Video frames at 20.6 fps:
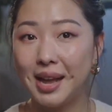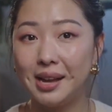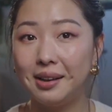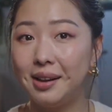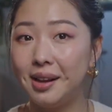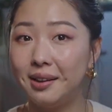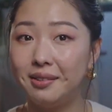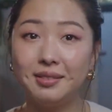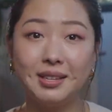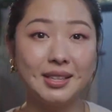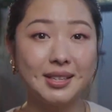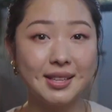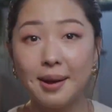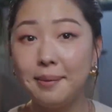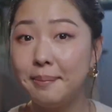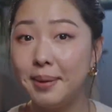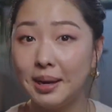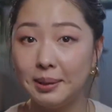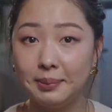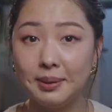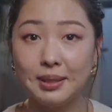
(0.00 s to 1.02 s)
However,
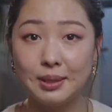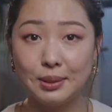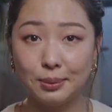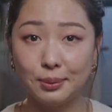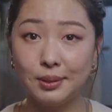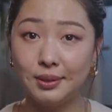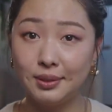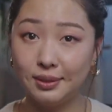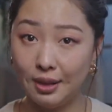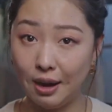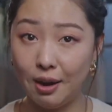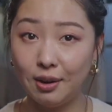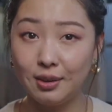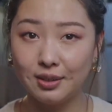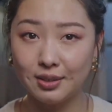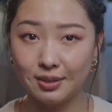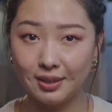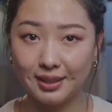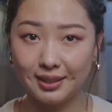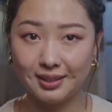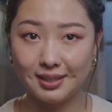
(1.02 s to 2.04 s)
some babies will not
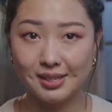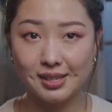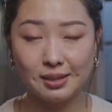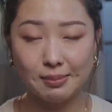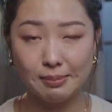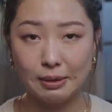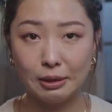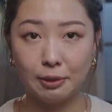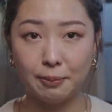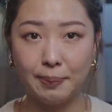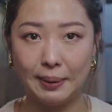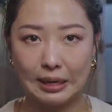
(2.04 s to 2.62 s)
drink this milk